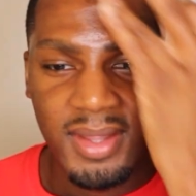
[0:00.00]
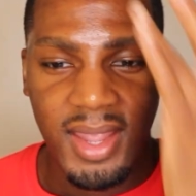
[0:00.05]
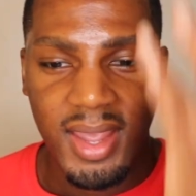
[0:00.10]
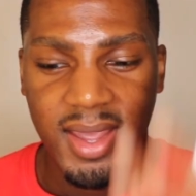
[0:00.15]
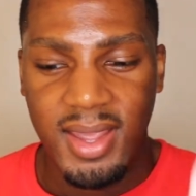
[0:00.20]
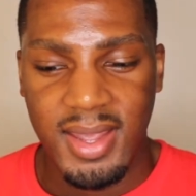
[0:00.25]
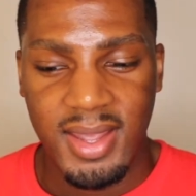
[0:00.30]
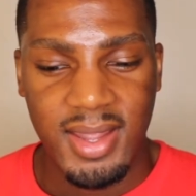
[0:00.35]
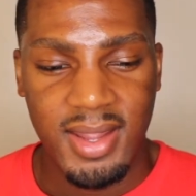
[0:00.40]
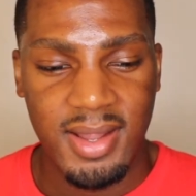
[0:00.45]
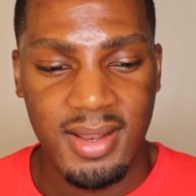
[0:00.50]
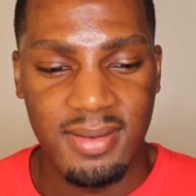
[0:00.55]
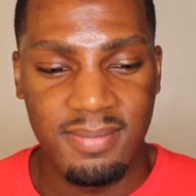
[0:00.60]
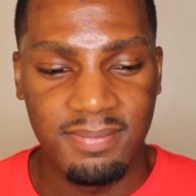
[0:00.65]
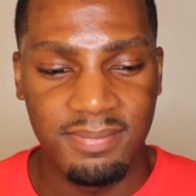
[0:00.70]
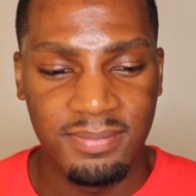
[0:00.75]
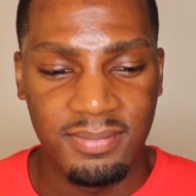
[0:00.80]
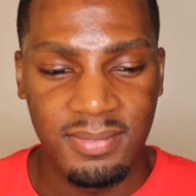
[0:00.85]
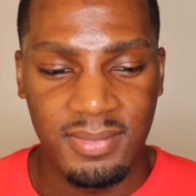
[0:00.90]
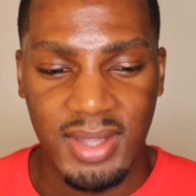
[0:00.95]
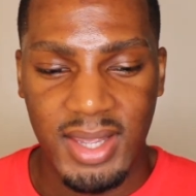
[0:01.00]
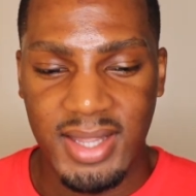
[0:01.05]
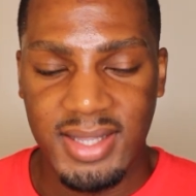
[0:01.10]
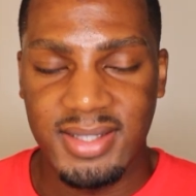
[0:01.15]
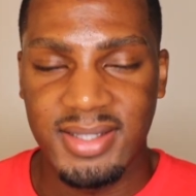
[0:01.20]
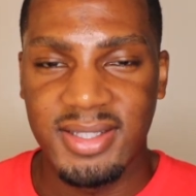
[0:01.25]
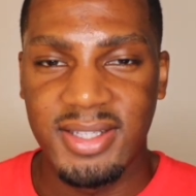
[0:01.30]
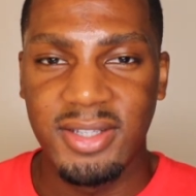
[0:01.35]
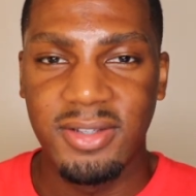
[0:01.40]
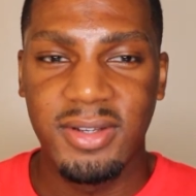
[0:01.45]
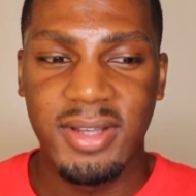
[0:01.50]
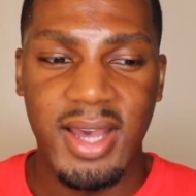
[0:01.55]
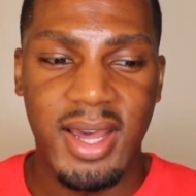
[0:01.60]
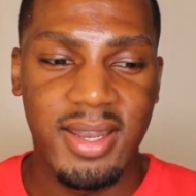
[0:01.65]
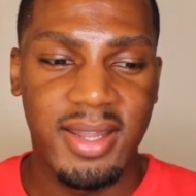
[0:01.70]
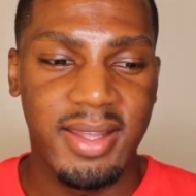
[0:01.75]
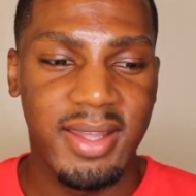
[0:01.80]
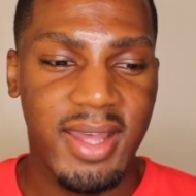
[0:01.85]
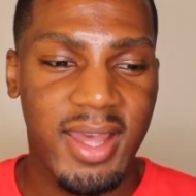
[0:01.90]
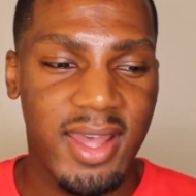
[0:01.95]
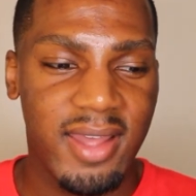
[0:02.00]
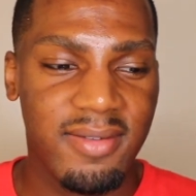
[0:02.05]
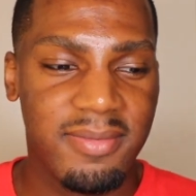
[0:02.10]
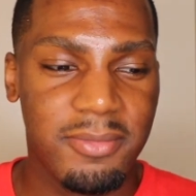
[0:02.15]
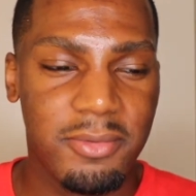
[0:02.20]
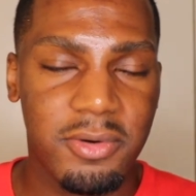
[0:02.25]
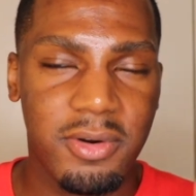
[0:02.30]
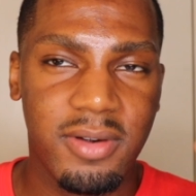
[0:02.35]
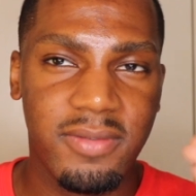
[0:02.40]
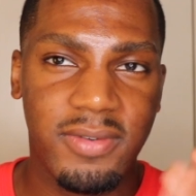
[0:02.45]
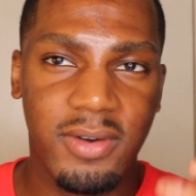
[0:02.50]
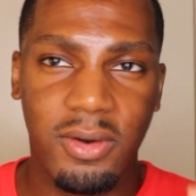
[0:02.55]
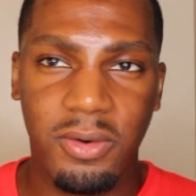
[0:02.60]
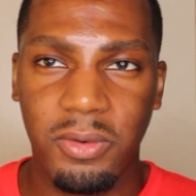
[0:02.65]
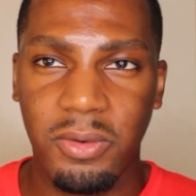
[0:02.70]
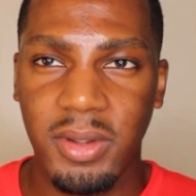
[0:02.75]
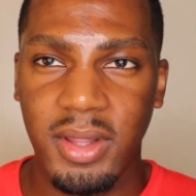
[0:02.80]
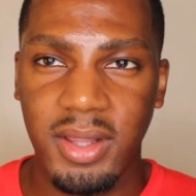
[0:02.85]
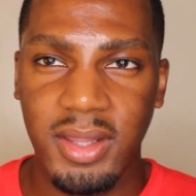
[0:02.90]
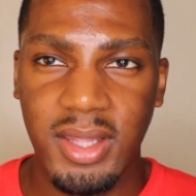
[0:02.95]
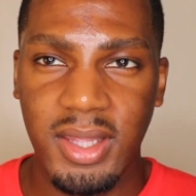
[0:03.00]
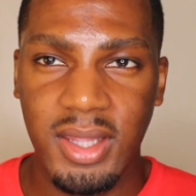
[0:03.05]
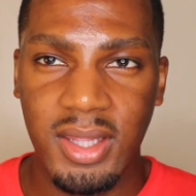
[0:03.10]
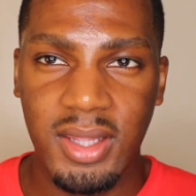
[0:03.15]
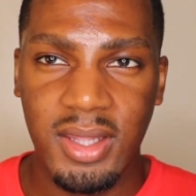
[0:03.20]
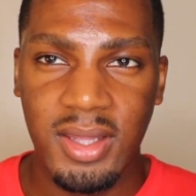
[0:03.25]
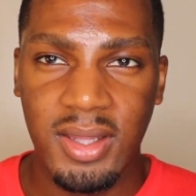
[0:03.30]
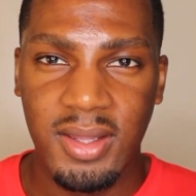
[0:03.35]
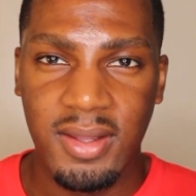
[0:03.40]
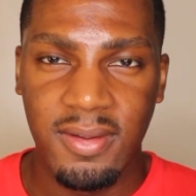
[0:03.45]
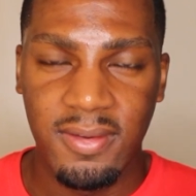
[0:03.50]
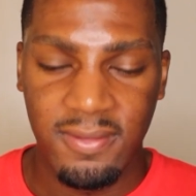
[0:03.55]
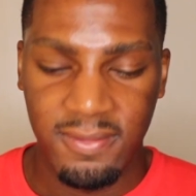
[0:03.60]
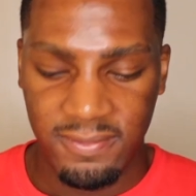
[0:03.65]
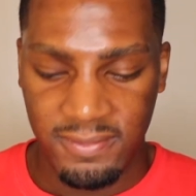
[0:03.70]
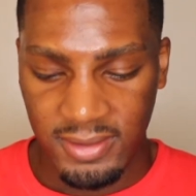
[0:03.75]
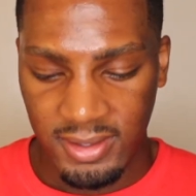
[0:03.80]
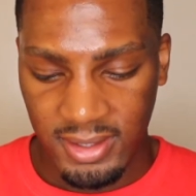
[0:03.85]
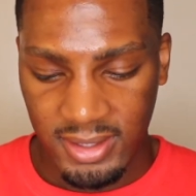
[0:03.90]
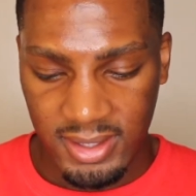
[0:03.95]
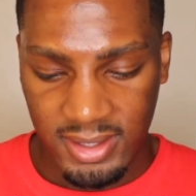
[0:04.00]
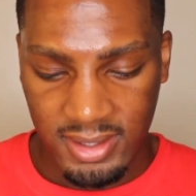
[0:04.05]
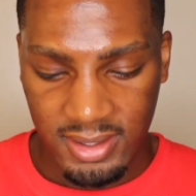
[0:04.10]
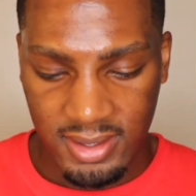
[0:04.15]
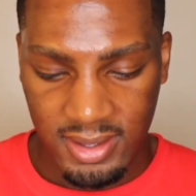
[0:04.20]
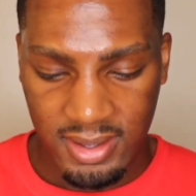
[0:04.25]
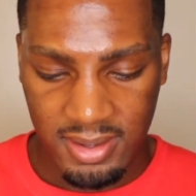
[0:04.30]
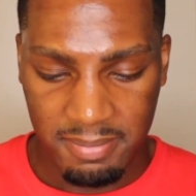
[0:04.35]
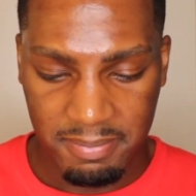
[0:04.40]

and it still kind of gave more of an oily feeling.